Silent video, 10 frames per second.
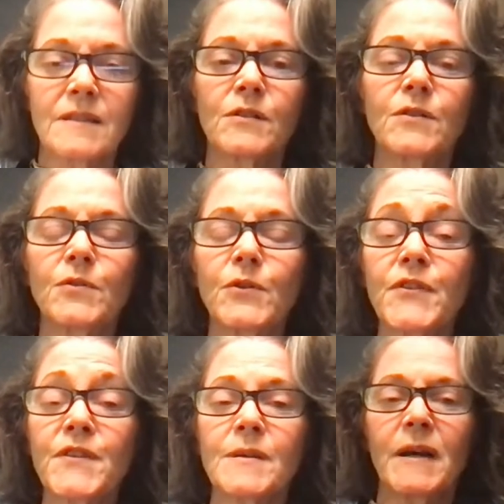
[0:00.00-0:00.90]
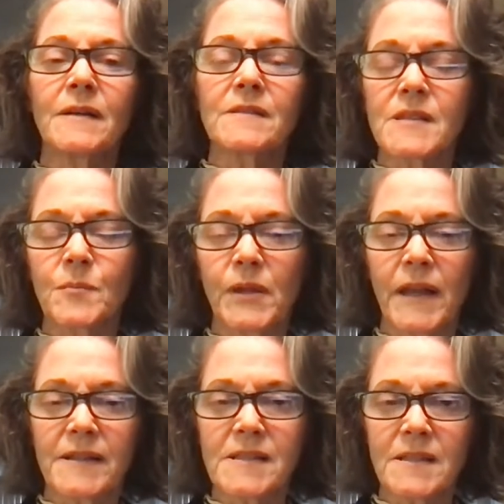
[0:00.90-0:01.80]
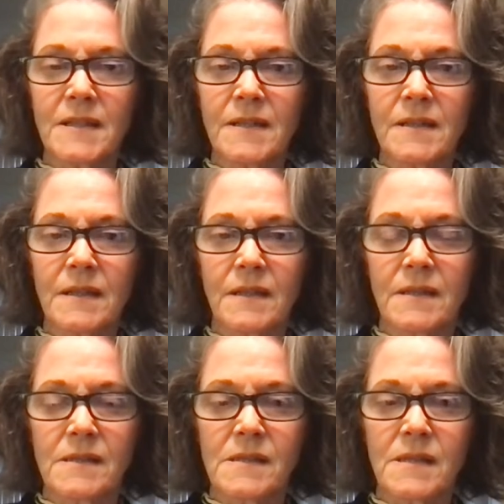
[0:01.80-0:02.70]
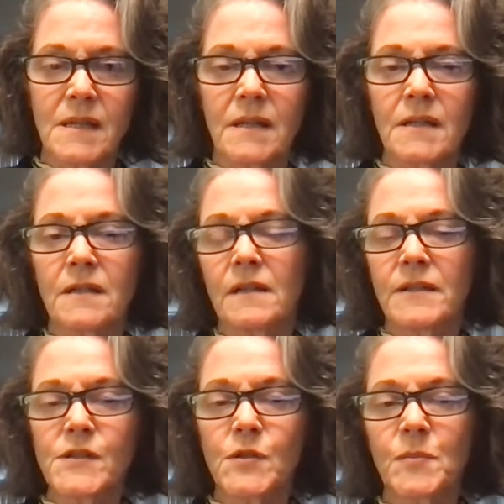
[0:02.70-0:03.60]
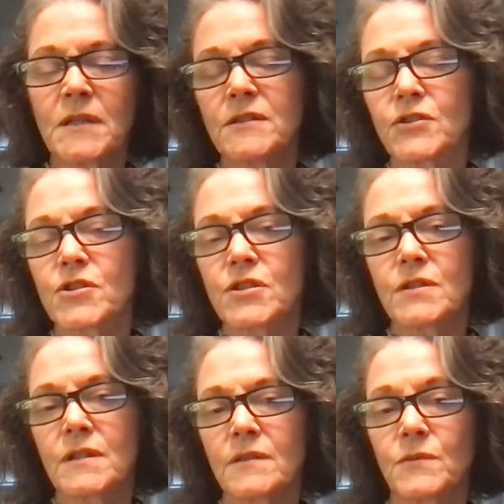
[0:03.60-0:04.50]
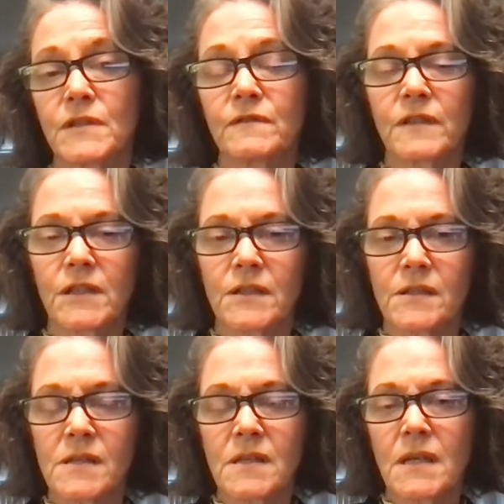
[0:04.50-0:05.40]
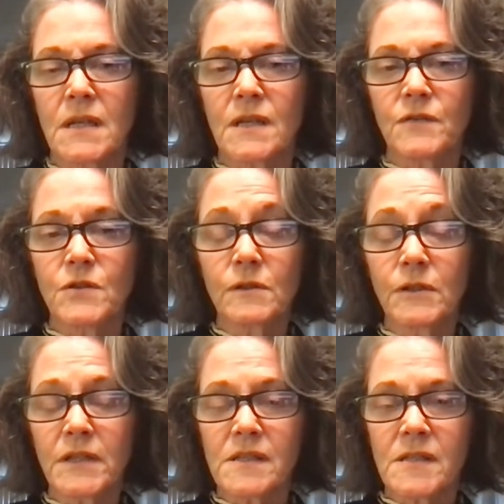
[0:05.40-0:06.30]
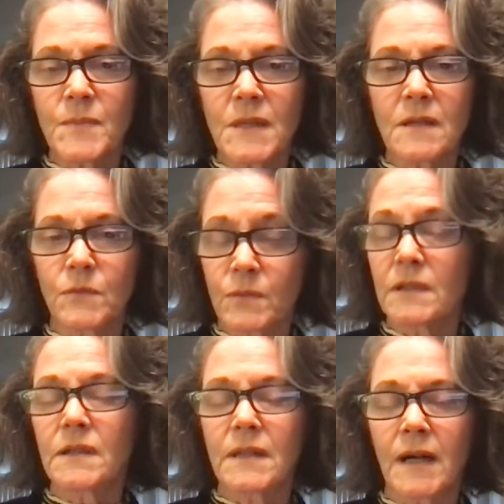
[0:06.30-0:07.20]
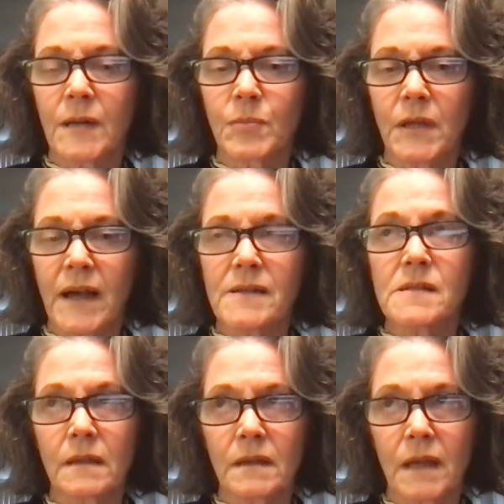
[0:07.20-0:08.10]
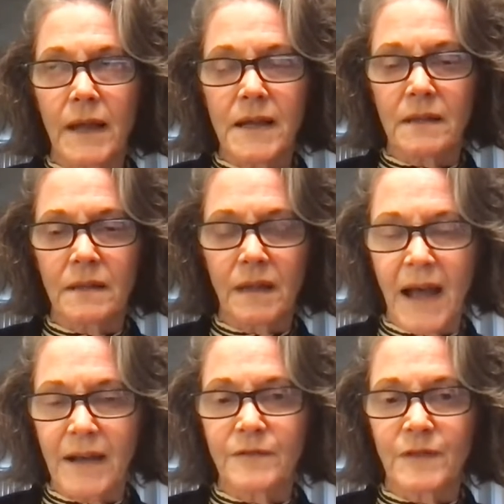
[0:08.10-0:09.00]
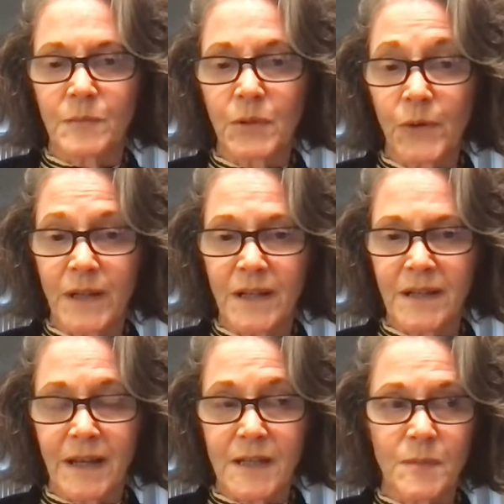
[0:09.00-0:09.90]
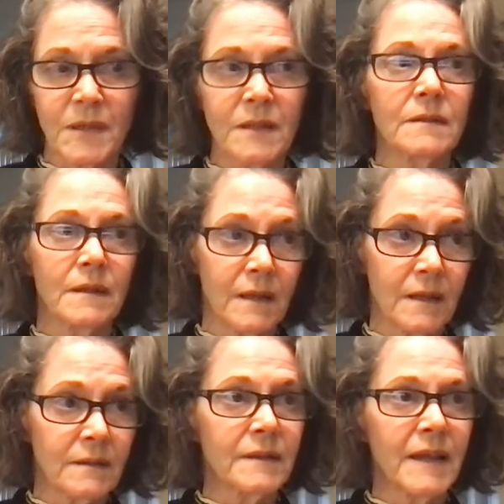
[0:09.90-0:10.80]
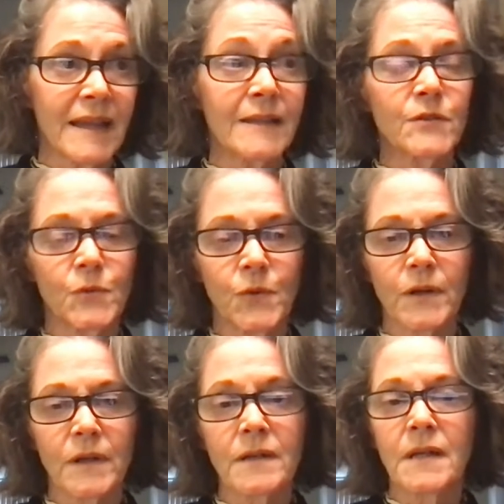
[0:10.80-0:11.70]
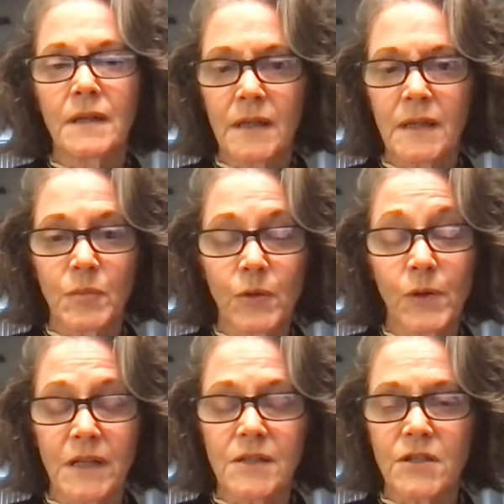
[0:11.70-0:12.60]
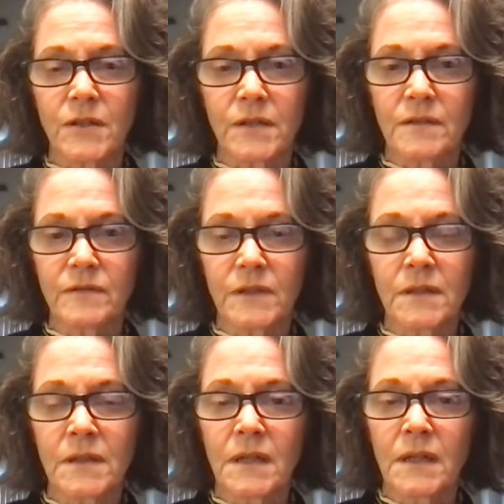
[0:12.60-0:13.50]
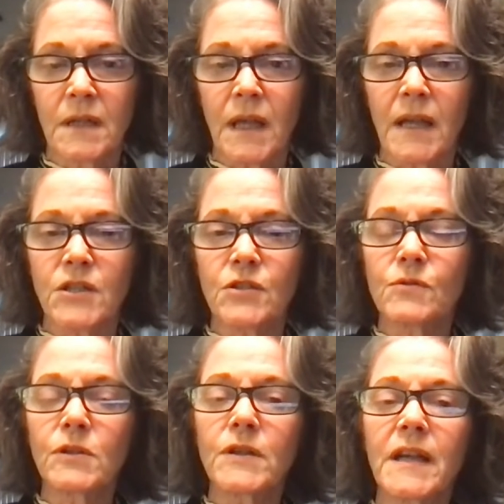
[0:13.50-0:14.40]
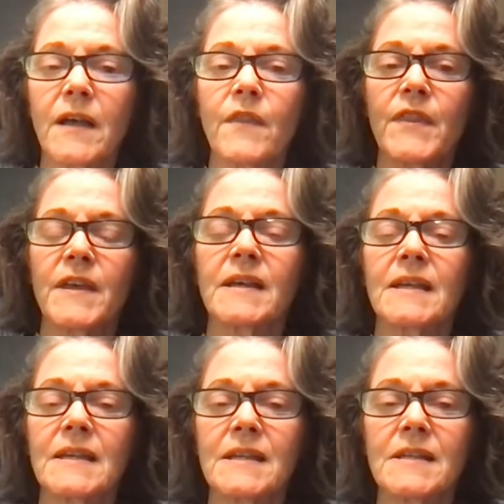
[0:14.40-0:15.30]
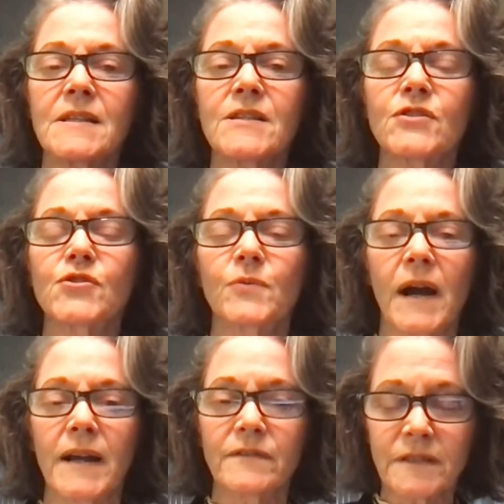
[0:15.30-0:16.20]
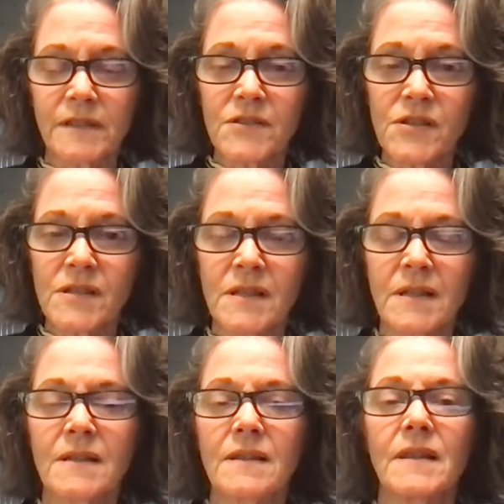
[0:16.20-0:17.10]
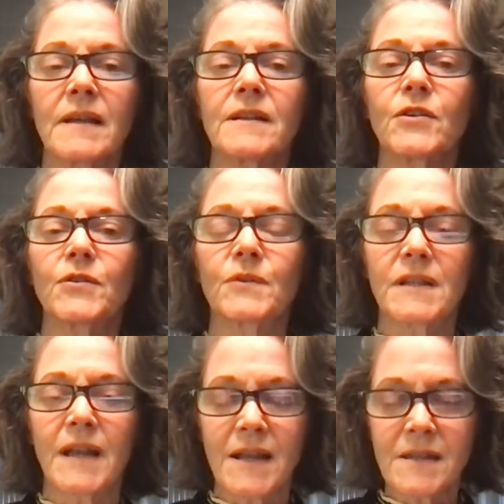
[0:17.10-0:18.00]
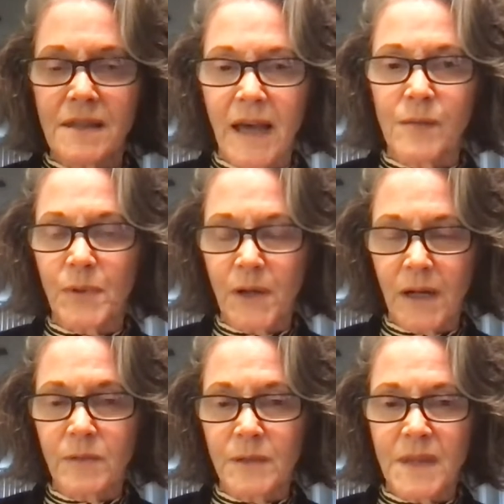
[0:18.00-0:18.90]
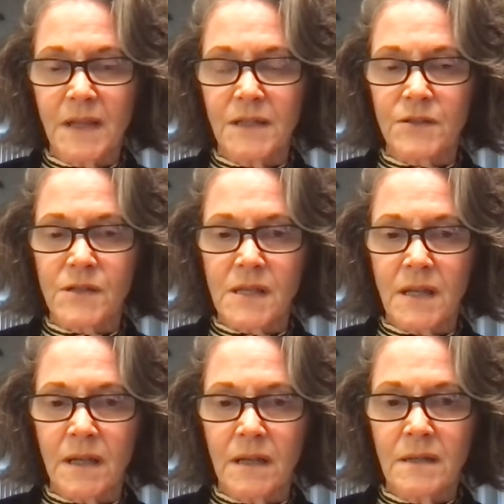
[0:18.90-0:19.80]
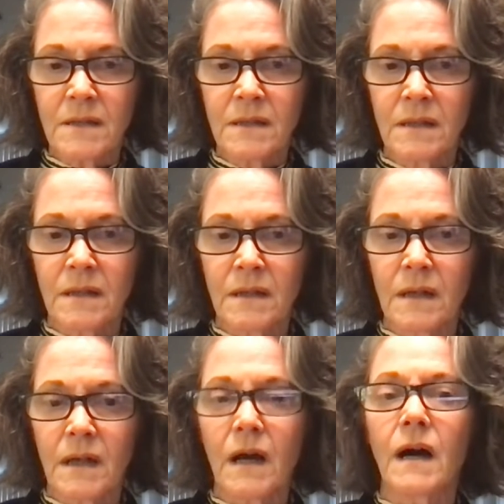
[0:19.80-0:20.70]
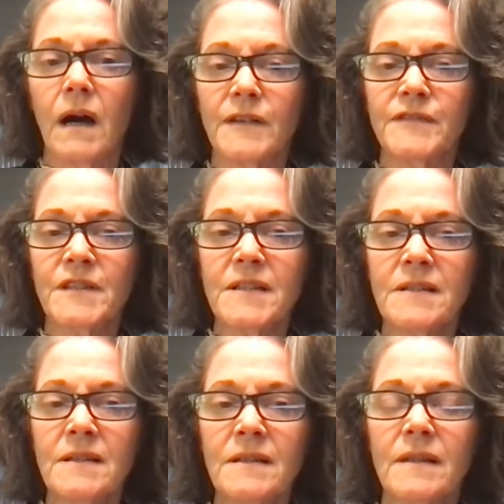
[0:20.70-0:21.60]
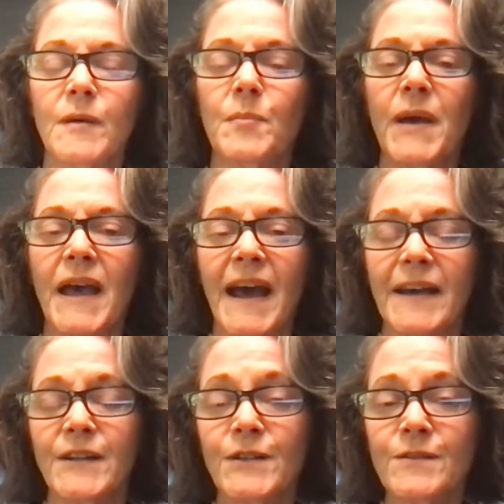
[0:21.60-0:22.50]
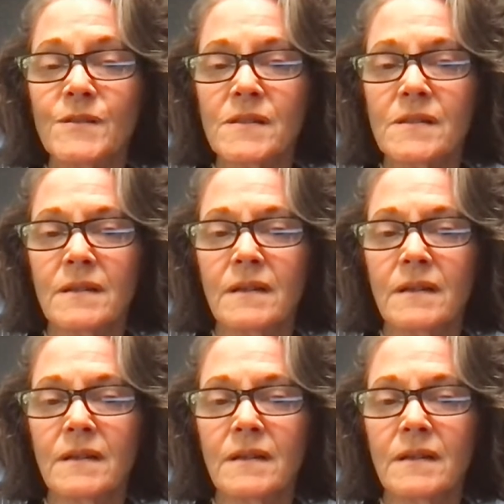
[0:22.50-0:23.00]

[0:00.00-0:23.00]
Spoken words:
The cool thing about Simplexity is it can also be understood in reverse. If you look at something really complex like lack of employee engagement and or employee turnover, and you look at the hidden drivers that create that problem that you're seeing, often the patterns